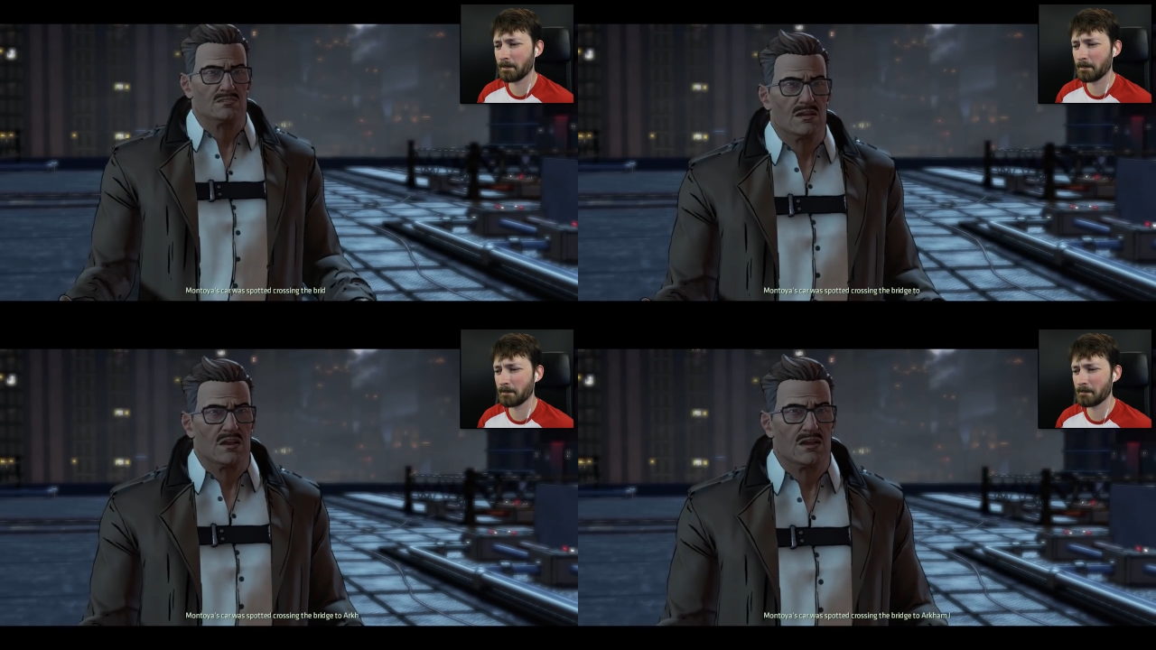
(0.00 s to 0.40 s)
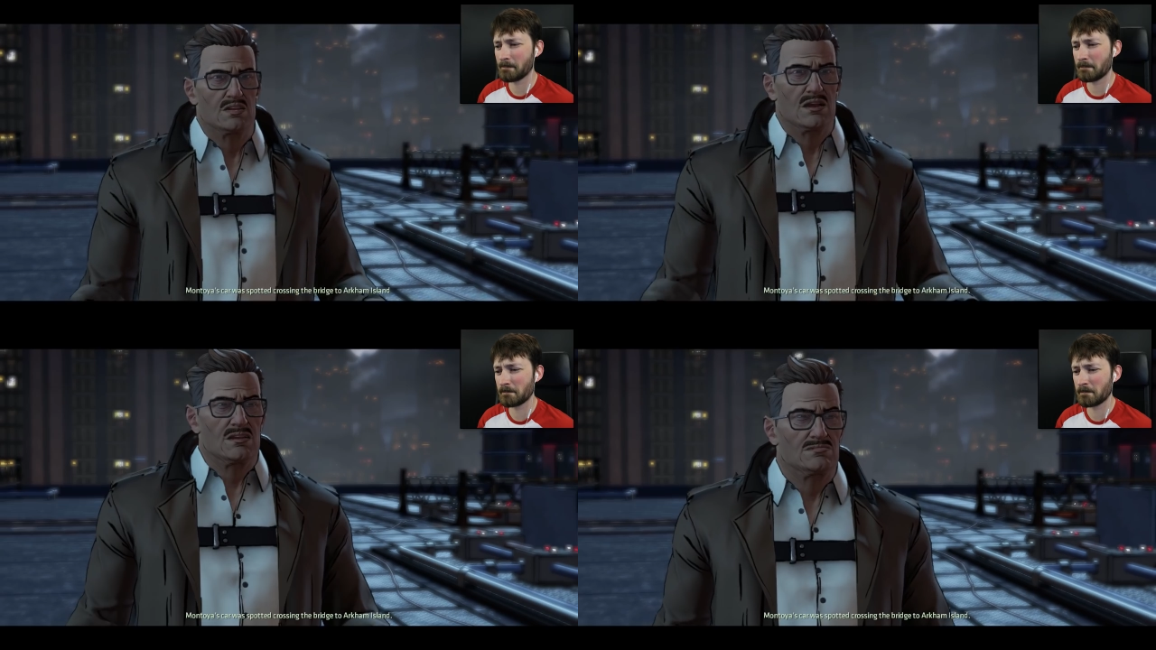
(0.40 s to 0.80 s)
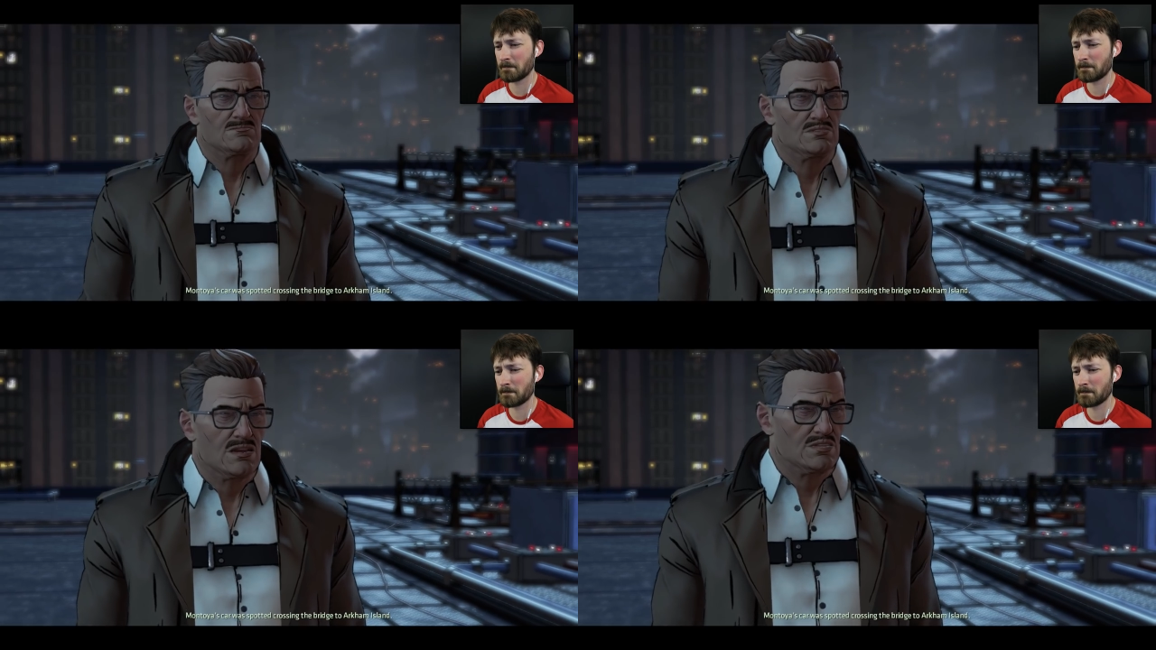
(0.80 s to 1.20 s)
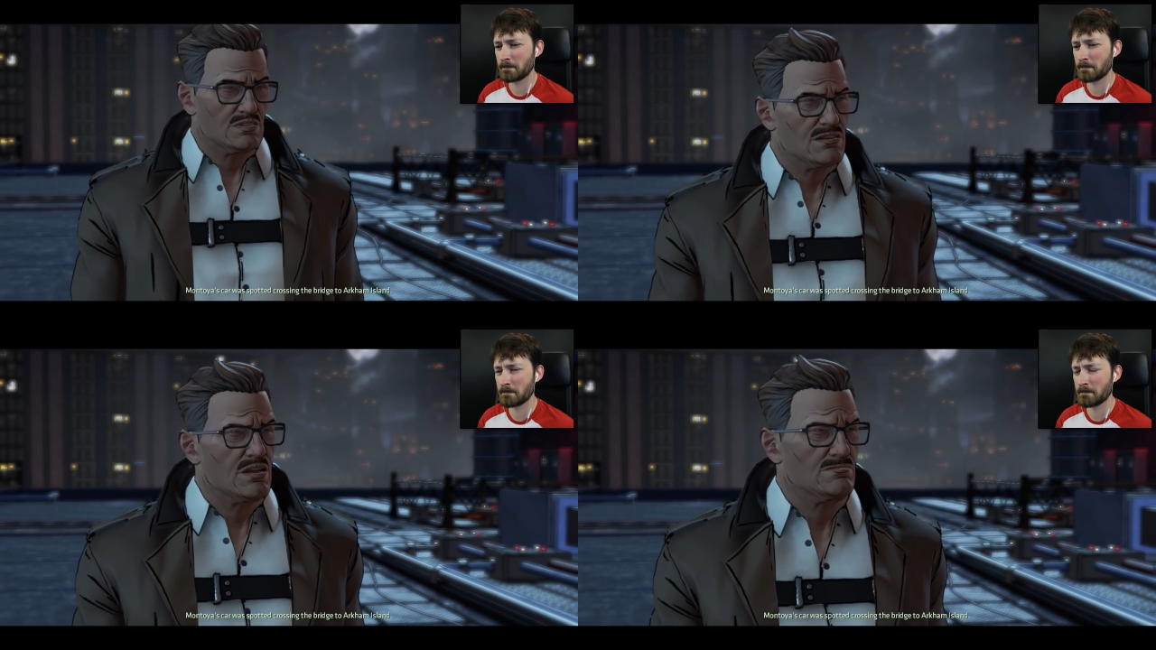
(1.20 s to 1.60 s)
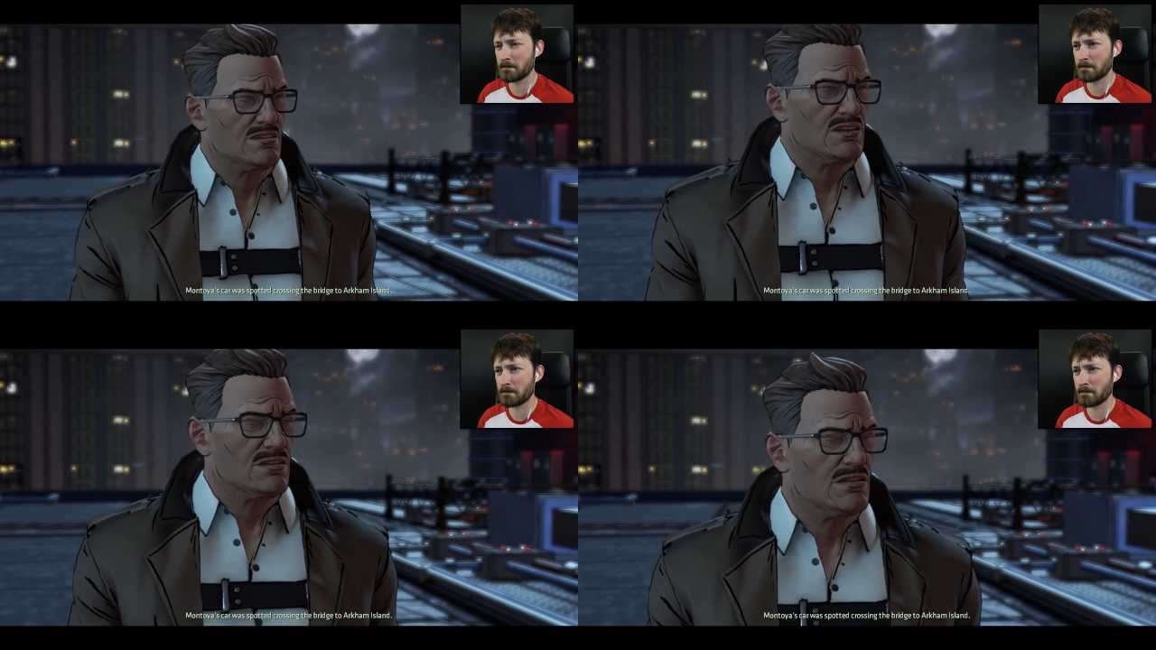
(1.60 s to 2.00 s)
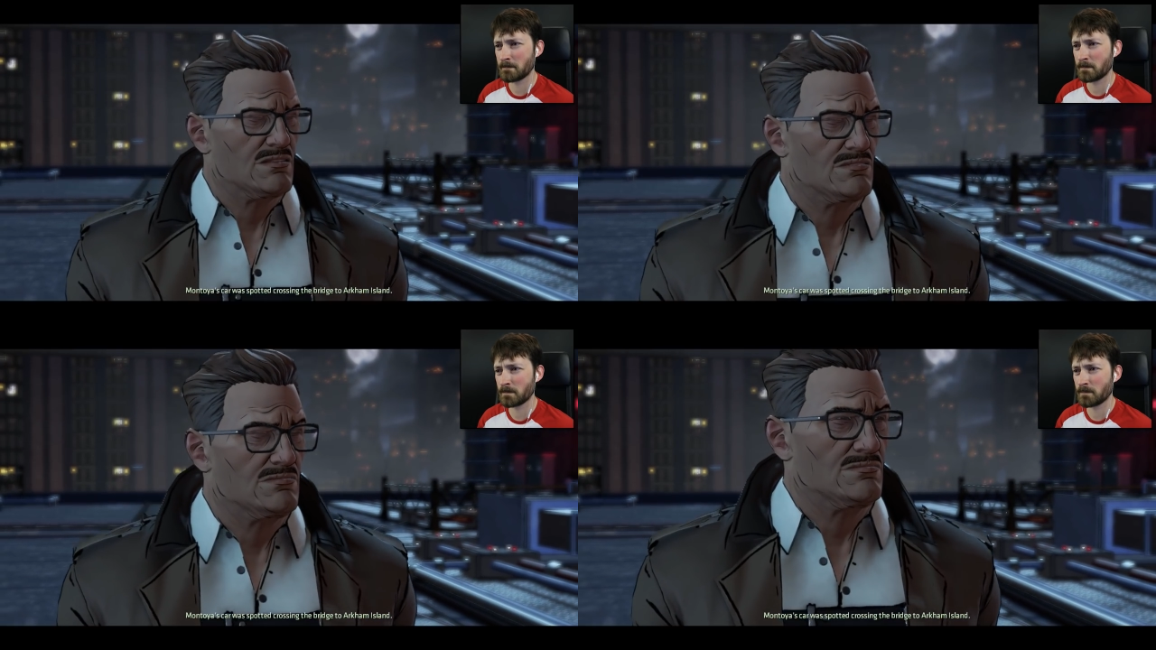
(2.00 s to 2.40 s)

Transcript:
Speaker 1: was spotted crossing the bridge to Arkham Island.